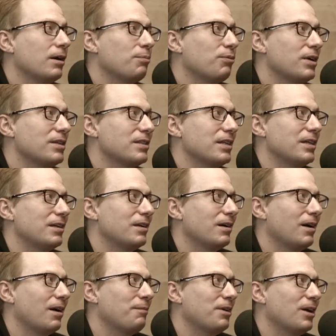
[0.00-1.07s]
Presley.
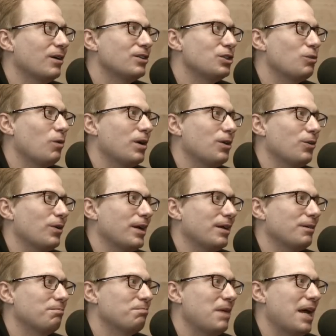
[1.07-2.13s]
I mean, aren't you
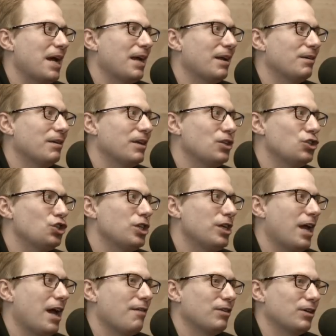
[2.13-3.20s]
wondering, man, is
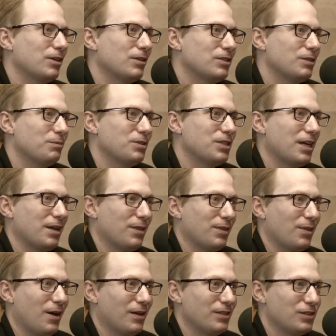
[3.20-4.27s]
she having some second
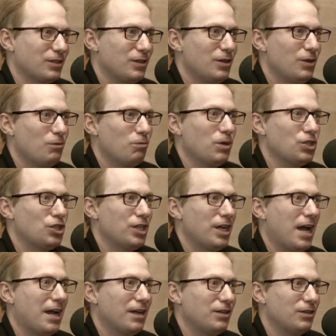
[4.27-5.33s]
thoughts when she
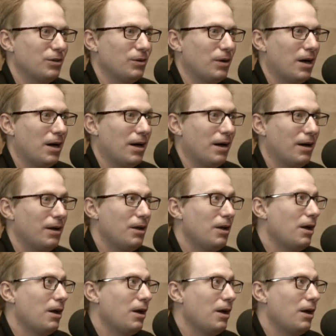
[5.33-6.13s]
had to...